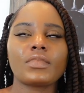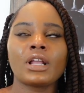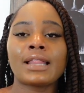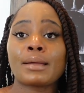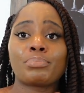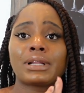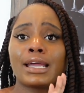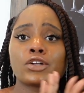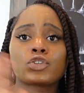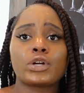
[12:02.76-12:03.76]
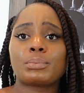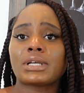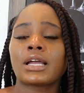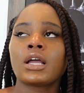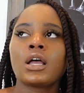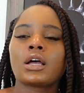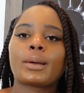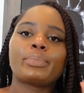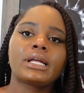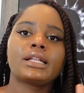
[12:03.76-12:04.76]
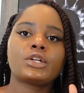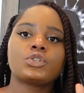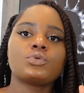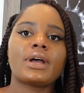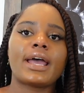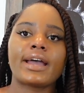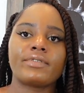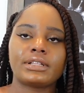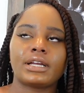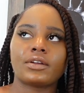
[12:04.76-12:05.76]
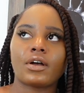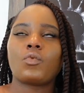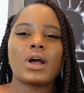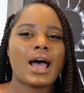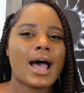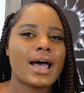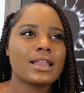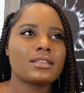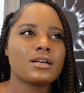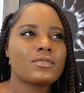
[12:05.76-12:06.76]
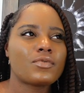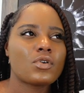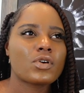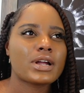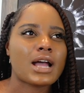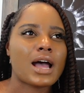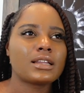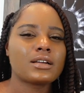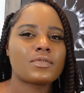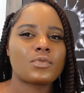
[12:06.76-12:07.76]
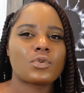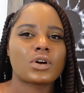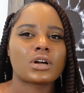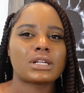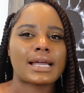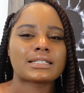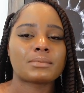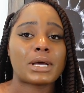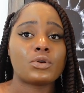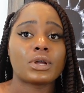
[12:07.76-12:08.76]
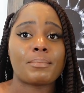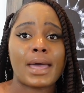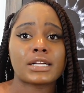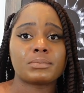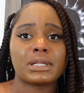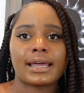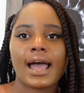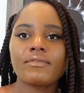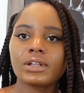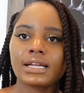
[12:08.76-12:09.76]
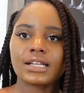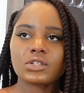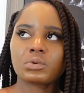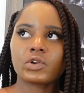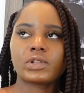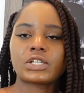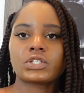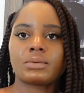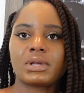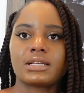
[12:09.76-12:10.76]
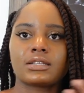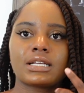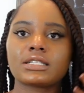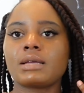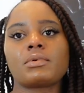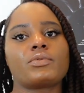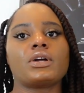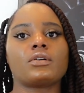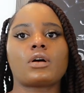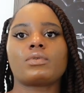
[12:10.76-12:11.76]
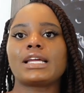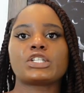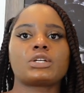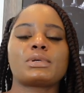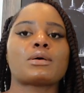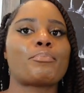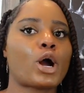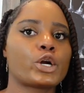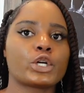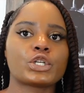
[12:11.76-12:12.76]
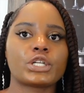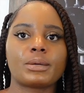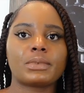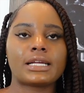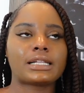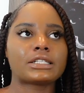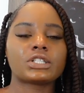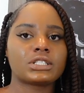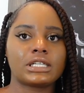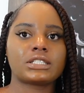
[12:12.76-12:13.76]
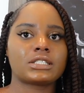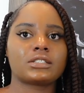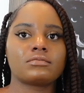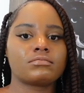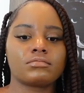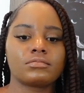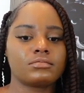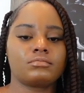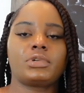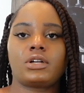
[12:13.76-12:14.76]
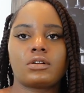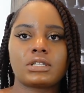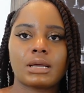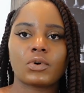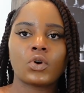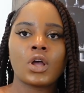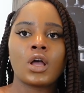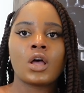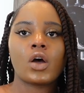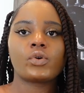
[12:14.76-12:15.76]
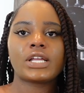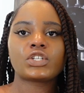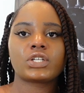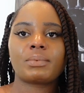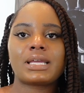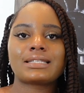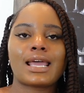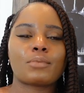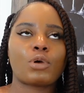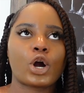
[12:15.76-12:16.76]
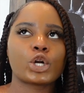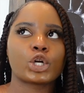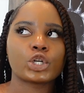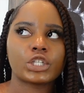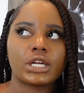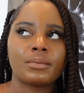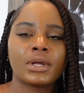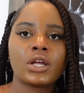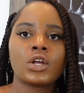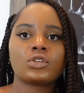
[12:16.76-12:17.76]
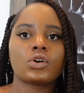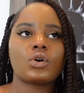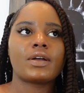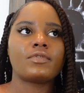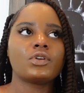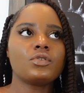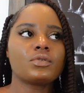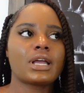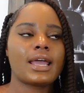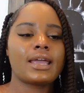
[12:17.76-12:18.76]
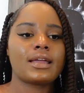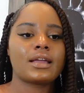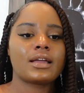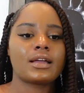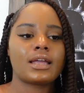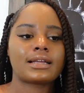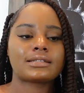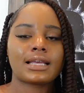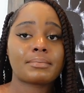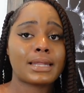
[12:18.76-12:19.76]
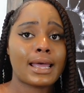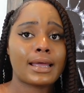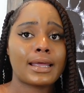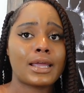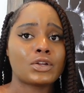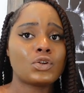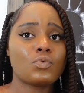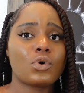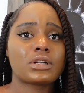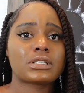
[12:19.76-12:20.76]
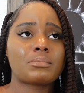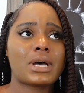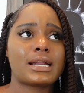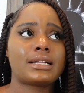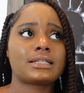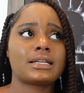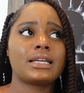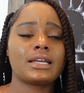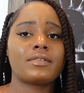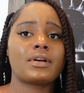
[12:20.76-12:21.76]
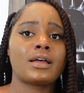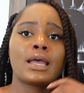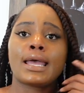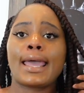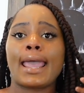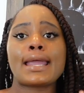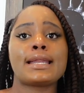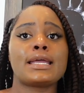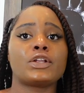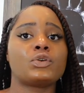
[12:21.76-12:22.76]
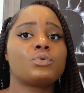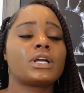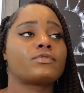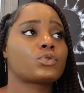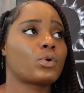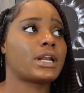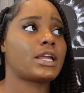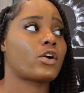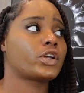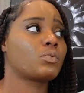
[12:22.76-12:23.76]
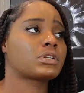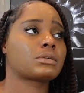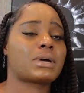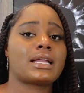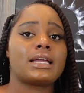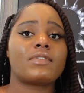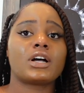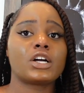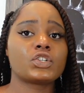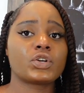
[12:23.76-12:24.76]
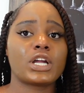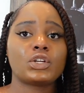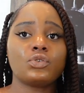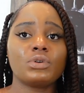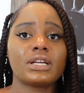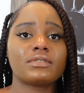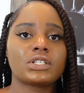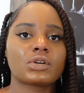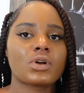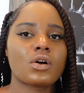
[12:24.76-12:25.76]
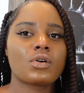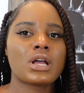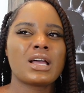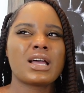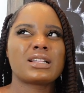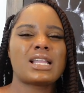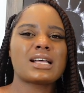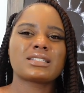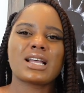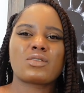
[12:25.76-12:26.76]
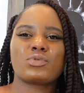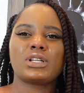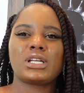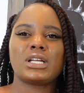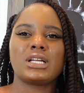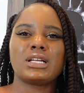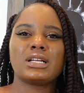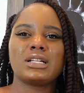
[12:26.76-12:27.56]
like plan trips, like completely do everything. What I look for like somebody who can match me. Like, I feel like that's what a relationship is. Let's keep it real. A relationship is a partnership. Let's just put it on the table. A relationship is a partnership. So if you can't accept that and you want somebody to give 80 and you give 20, or you want somebody to give 100 and you give 0, that's not really